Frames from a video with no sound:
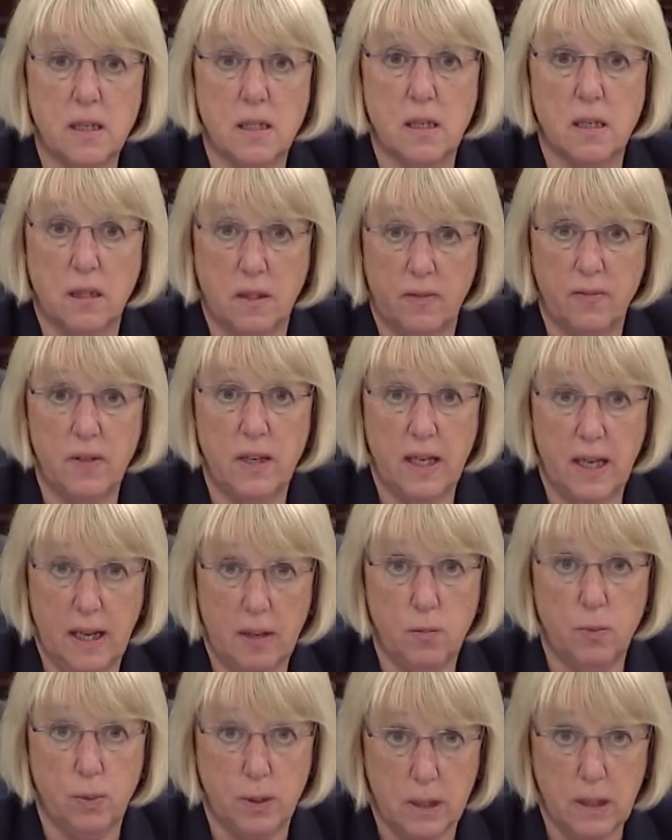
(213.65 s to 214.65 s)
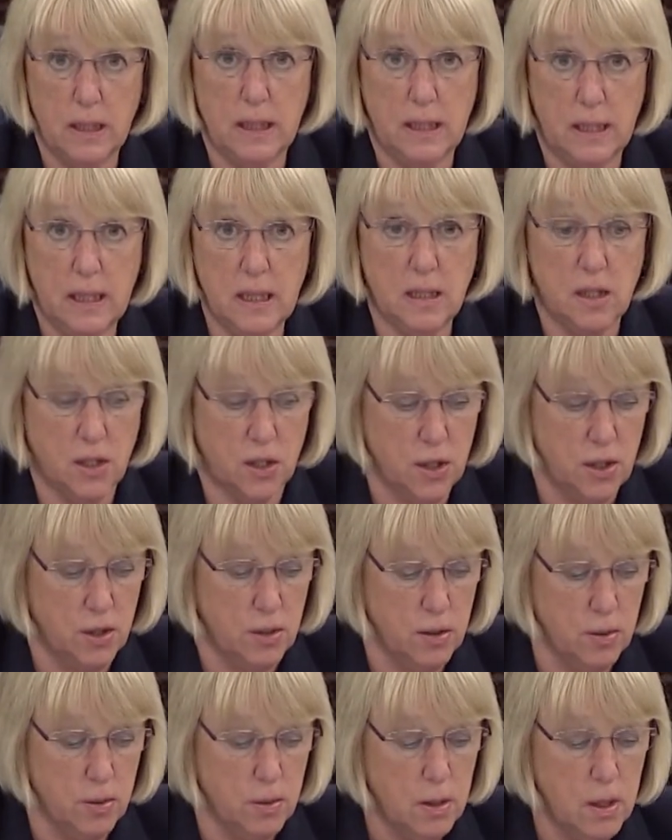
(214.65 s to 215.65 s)
that the VA really needs to
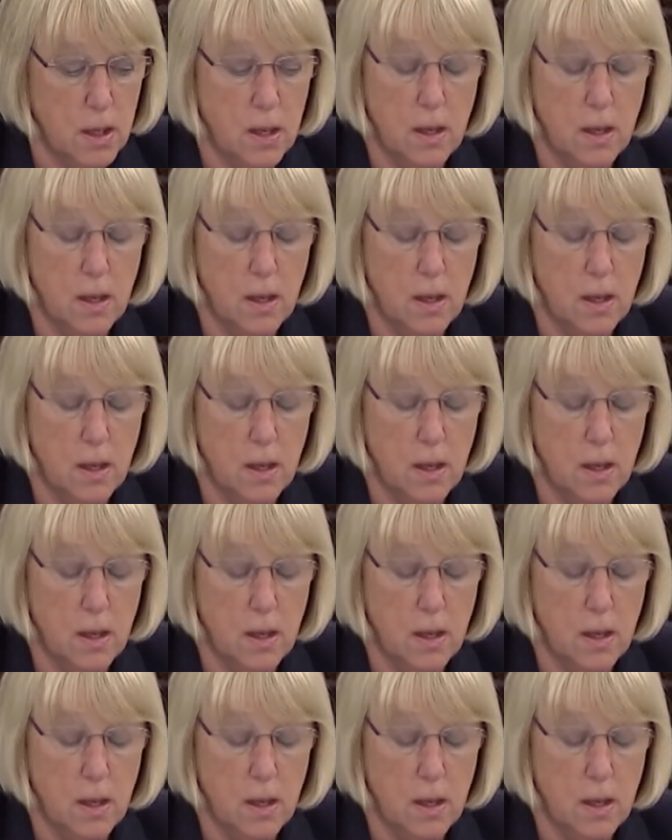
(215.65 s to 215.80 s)
do,